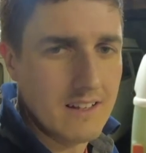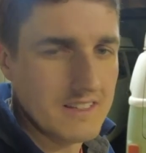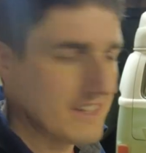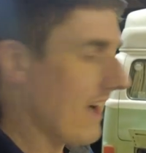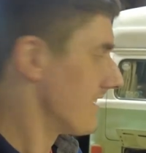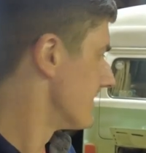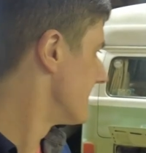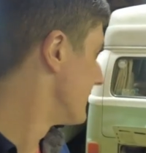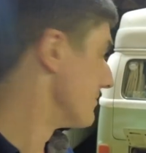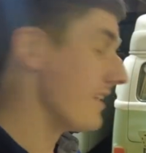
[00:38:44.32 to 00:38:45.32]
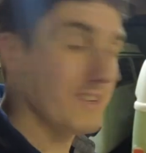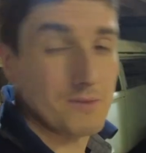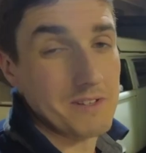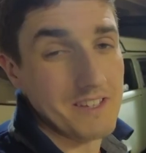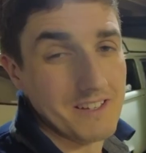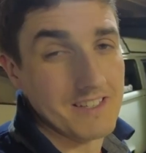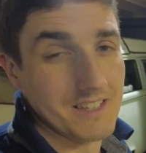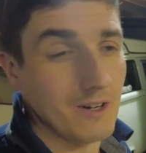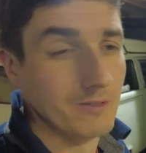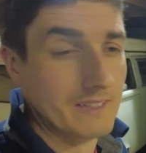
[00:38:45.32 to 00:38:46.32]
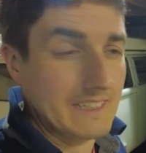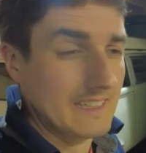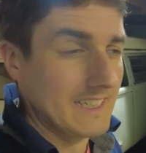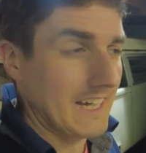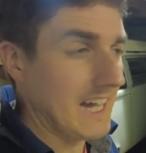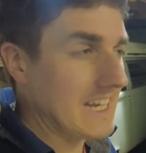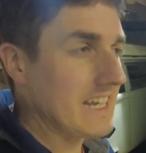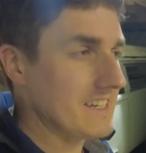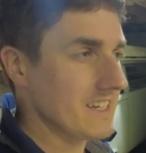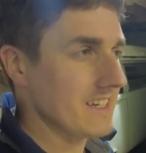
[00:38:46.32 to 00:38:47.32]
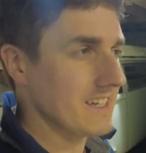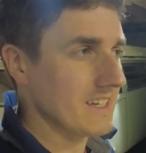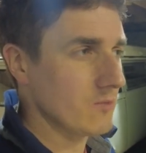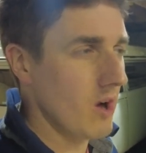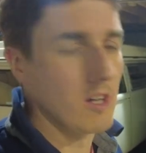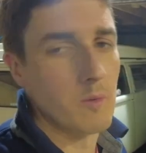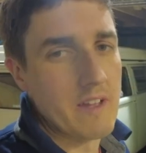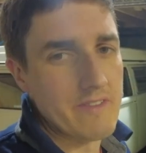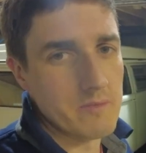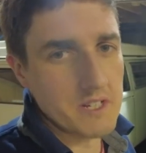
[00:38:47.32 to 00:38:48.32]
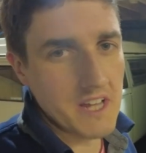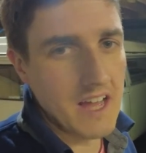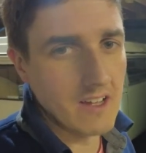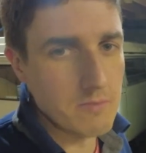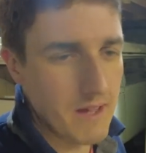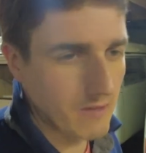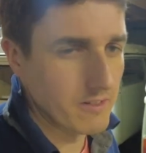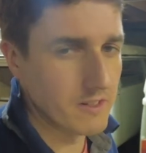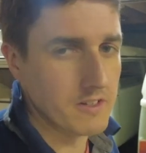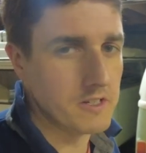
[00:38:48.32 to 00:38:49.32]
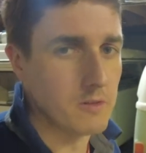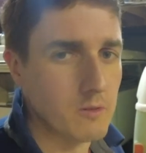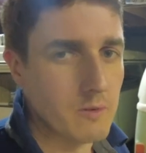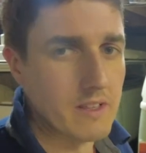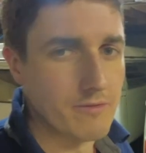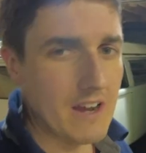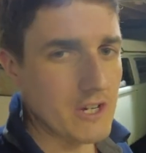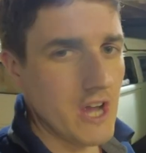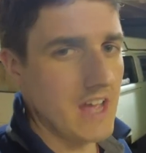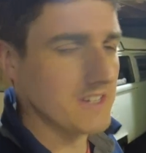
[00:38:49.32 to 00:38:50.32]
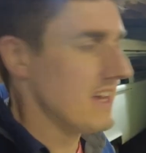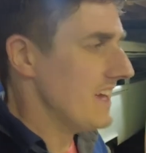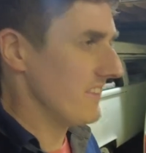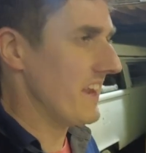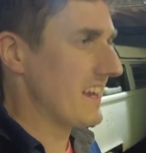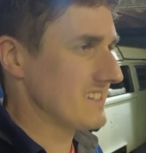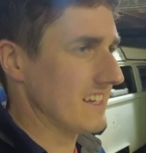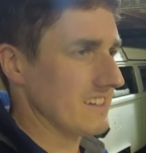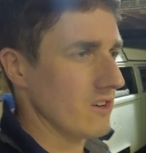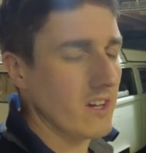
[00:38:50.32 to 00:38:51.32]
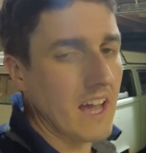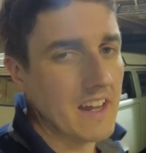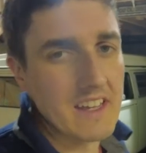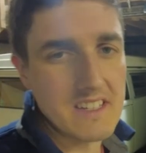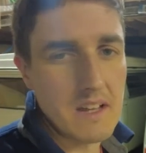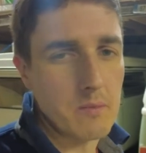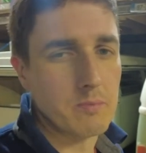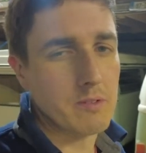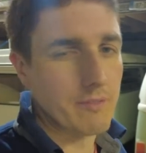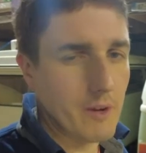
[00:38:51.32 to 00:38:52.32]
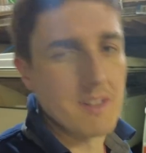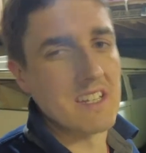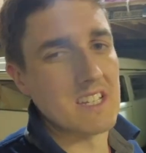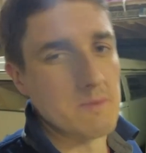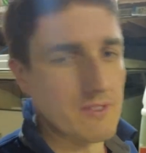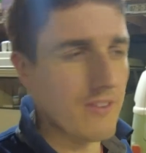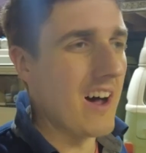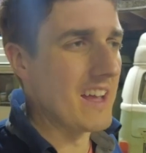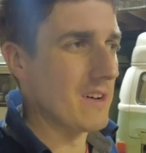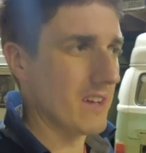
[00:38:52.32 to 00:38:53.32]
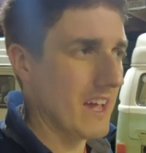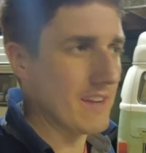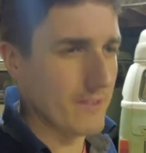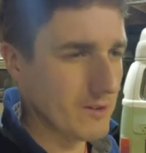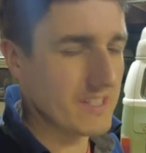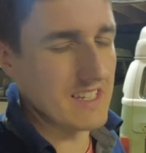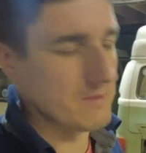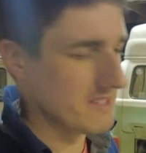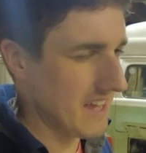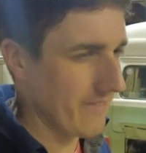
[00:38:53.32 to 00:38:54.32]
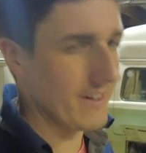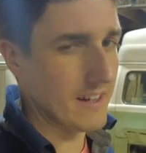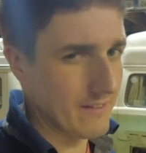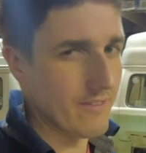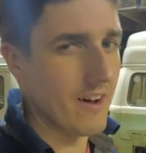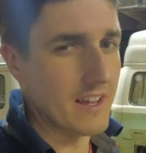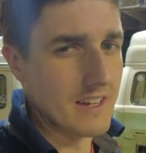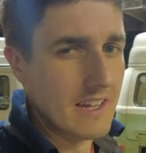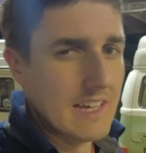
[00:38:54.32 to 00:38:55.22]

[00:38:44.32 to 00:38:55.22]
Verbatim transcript: started, to be honest with you. So I need to walk away from it and come back to it with a fresh head. The next thing to look at is uh, the fuel system is fine, okay? The fuel system is definitely fine